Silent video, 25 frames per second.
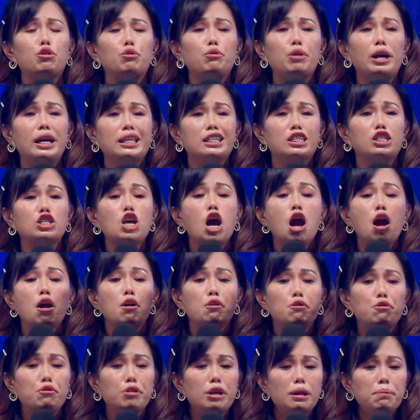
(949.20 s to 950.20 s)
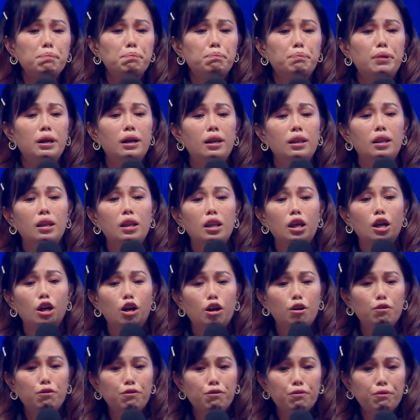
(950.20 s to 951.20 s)
creates ripple
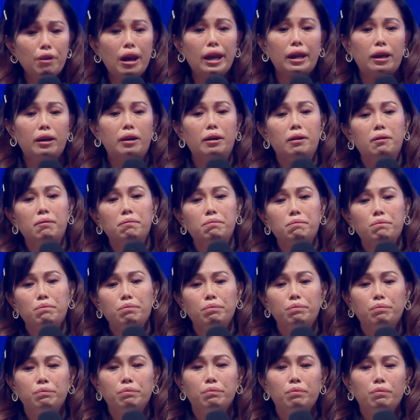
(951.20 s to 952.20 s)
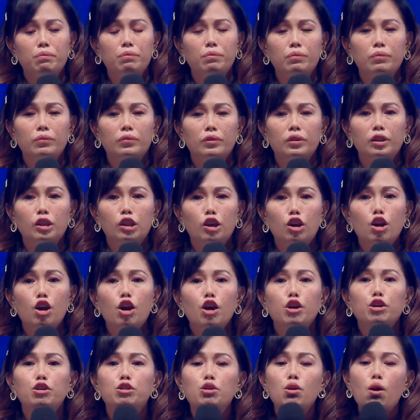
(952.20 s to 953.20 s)
effect.
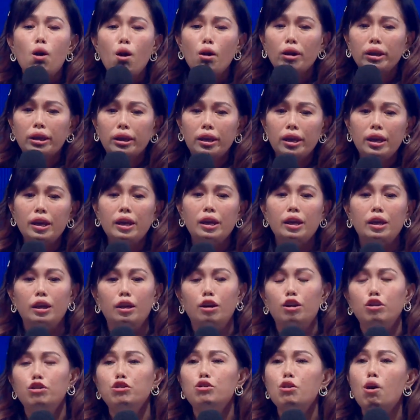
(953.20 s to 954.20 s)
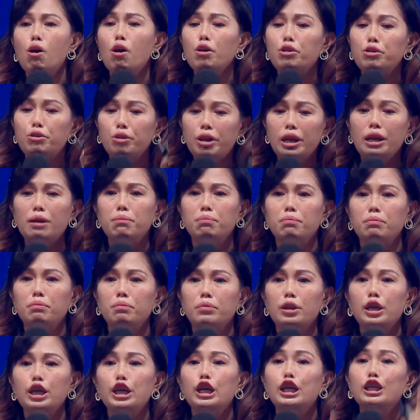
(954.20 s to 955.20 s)
Your key, your dream
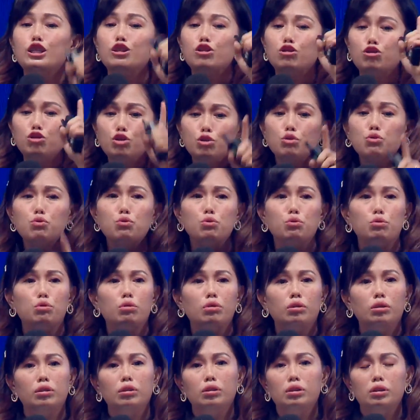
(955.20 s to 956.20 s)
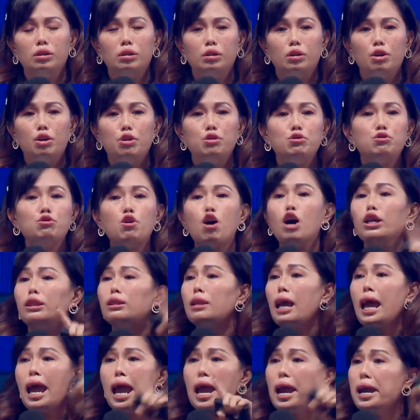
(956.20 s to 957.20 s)
is you, not
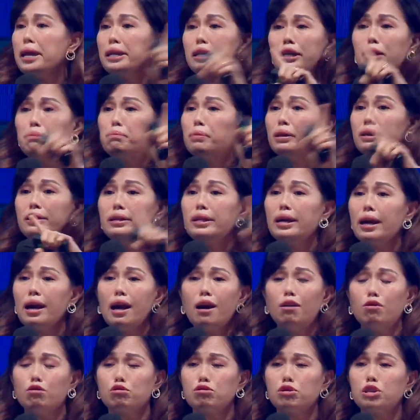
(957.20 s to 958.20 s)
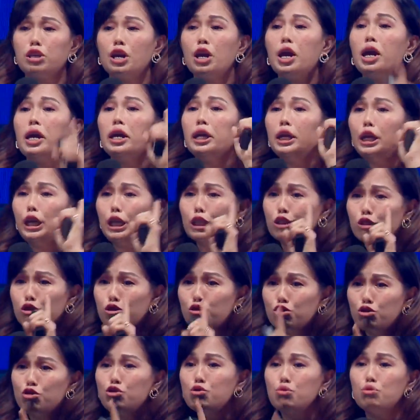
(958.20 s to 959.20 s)
anybody else.
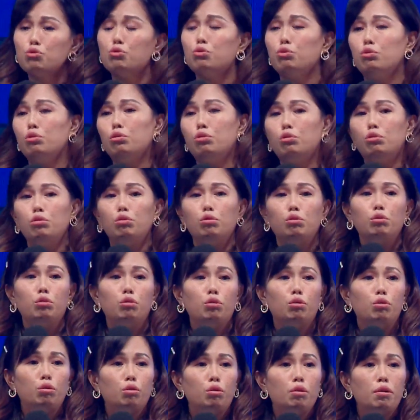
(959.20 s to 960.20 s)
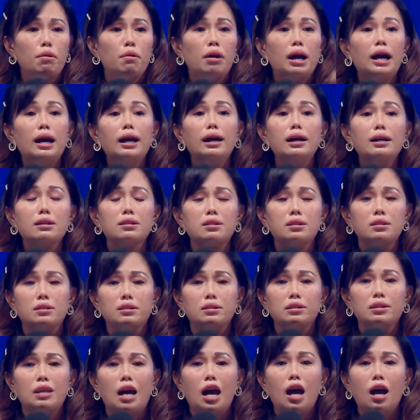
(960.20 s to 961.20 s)
It's you,
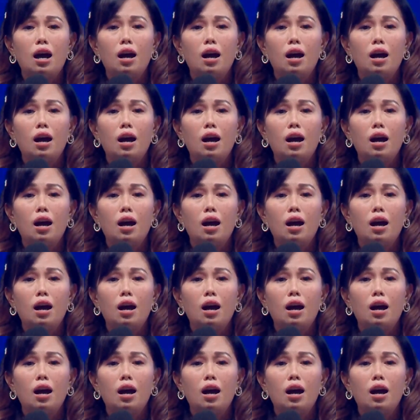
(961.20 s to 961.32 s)
us.